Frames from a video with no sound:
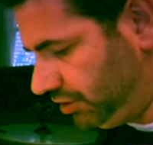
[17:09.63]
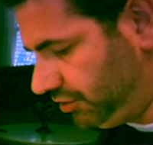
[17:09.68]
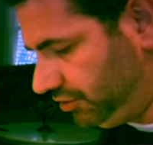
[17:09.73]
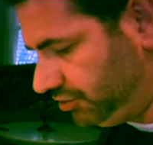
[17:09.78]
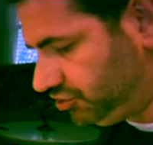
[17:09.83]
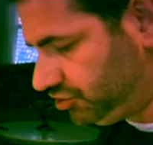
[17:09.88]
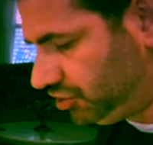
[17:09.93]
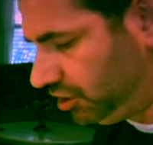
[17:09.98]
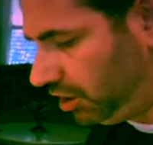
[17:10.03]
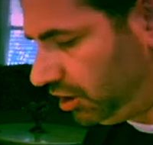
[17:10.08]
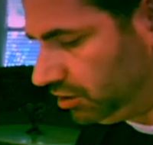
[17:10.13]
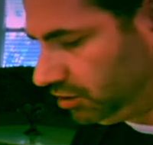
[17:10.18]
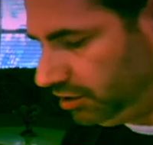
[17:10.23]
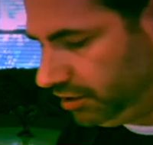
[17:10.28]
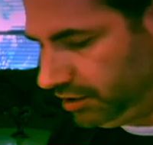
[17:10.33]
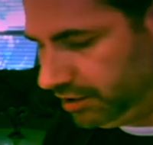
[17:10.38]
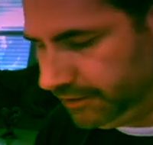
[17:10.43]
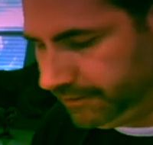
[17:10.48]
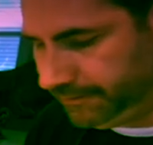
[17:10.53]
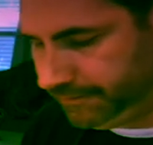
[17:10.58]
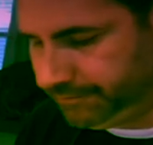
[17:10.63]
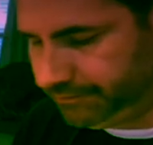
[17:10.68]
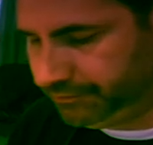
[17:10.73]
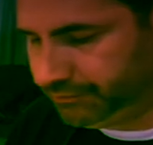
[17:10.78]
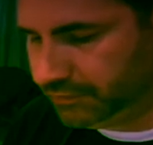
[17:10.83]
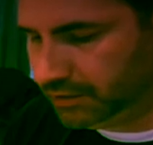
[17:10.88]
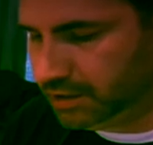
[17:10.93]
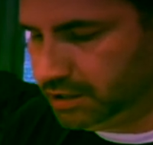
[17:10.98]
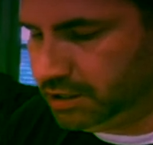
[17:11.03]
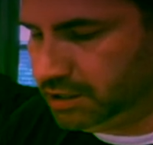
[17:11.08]
the chocolate.
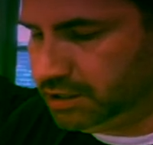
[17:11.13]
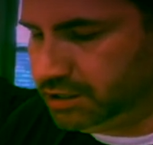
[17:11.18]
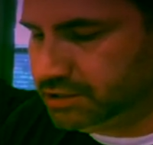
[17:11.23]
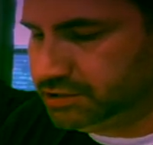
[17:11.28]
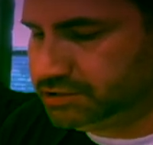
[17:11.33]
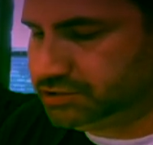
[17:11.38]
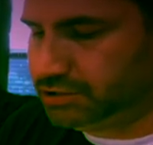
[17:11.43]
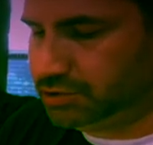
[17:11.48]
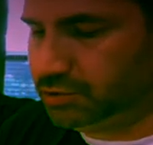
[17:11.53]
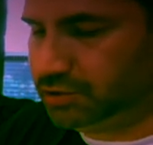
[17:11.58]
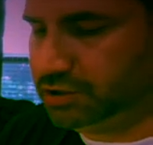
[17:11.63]
So